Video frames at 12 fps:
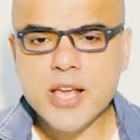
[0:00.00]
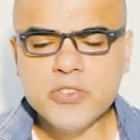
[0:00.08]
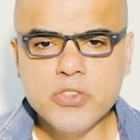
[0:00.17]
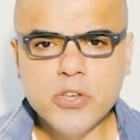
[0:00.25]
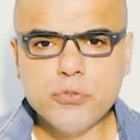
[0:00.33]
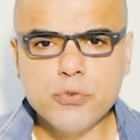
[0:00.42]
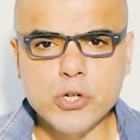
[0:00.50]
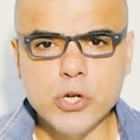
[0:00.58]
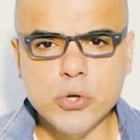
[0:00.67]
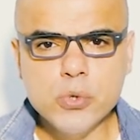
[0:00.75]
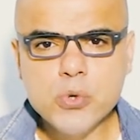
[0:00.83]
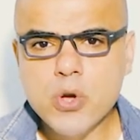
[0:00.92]
In this
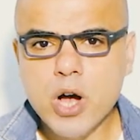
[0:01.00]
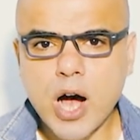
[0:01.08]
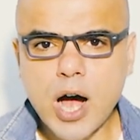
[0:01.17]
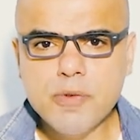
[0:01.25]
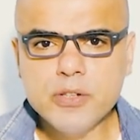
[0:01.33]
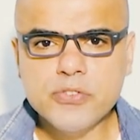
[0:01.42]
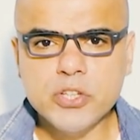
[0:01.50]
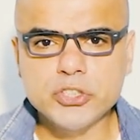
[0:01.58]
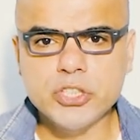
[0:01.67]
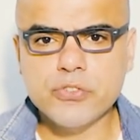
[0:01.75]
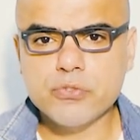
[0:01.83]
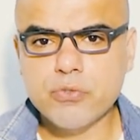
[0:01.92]
video, I will
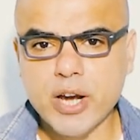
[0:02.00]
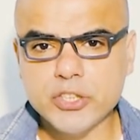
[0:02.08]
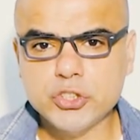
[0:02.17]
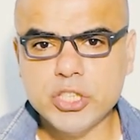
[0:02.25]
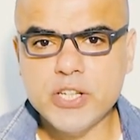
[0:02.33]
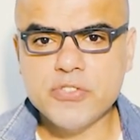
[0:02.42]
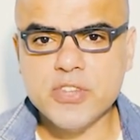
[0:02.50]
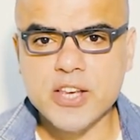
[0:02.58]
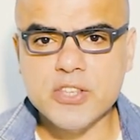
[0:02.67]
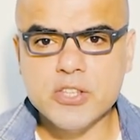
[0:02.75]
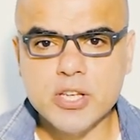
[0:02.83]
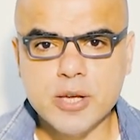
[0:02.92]
suggest strategies
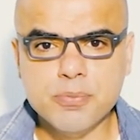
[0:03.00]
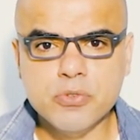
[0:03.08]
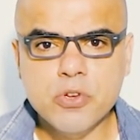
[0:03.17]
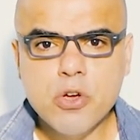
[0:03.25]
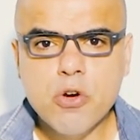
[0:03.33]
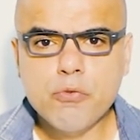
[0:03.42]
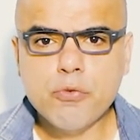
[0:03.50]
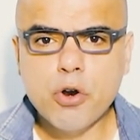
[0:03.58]
and tips